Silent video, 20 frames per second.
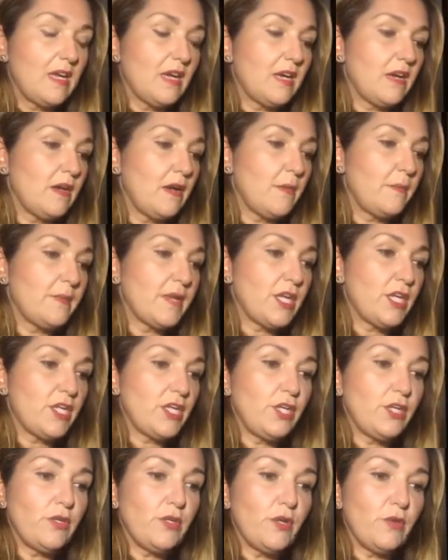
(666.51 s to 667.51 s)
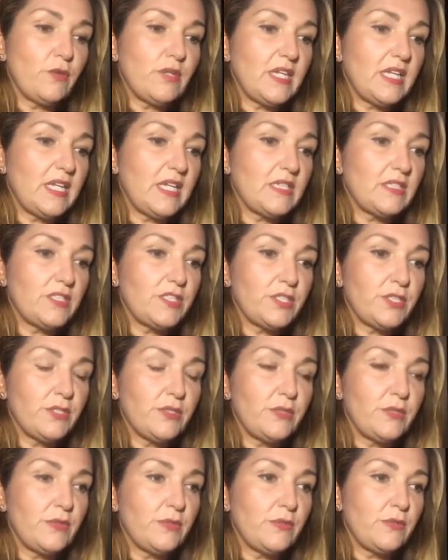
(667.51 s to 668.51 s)
You don't need
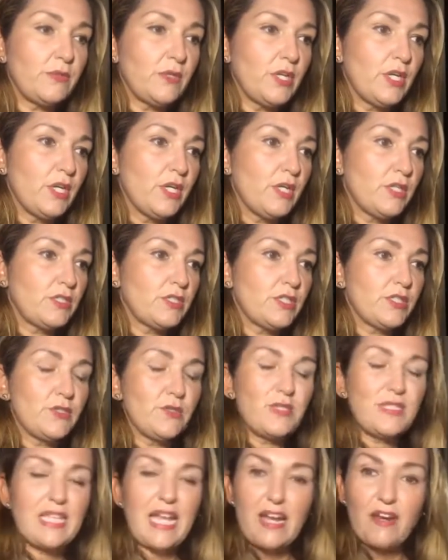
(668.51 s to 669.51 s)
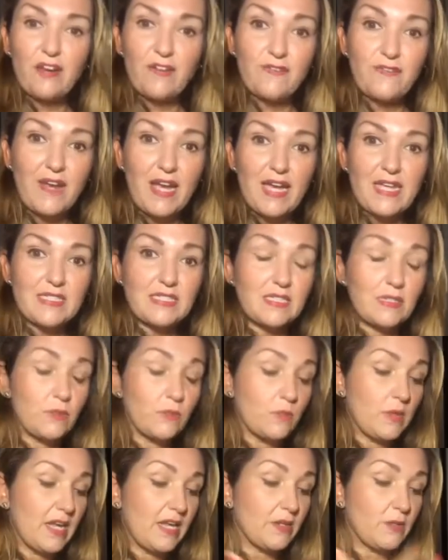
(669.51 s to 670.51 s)
to sacrifice
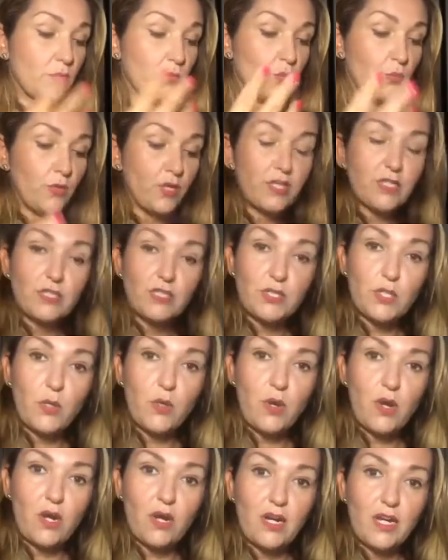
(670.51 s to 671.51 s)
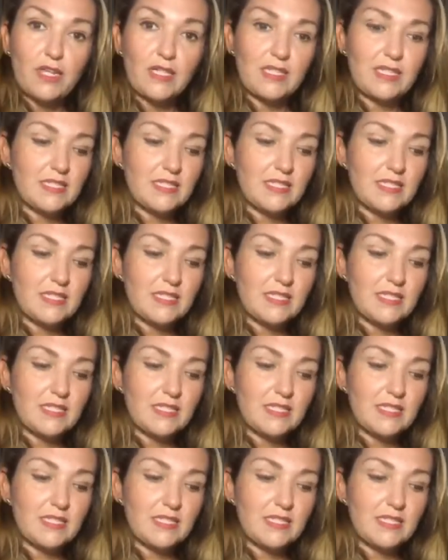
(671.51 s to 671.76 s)
and work so hard.